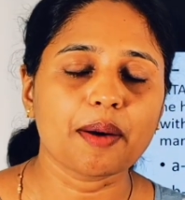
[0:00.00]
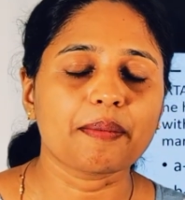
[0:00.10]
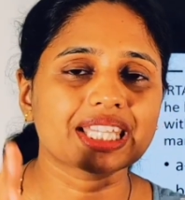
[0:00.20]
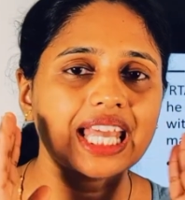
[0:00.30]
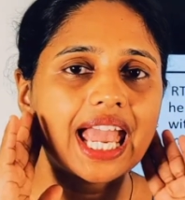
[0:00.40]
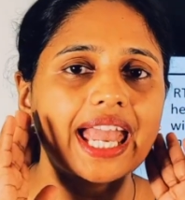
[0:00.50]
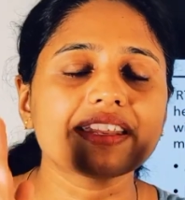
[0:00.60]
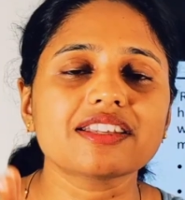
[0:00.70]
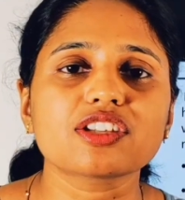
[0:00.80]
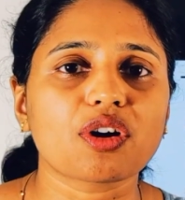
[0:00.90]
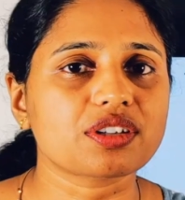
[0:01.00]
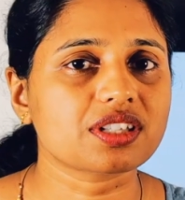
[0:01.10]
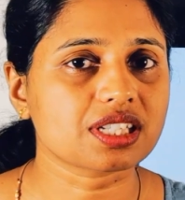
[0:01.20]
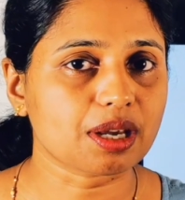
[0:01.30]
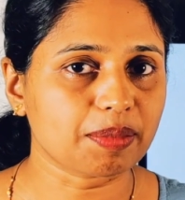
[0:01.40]
but the head is not
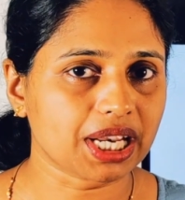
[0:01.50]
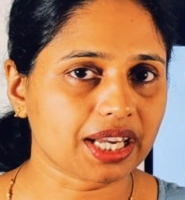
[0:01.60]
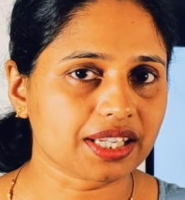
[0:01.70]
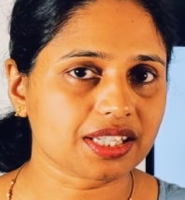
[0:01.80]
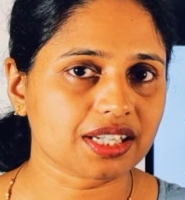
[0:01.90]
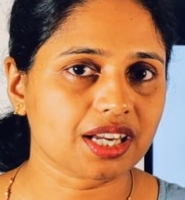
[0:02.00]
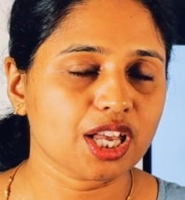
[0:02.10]
stabilized.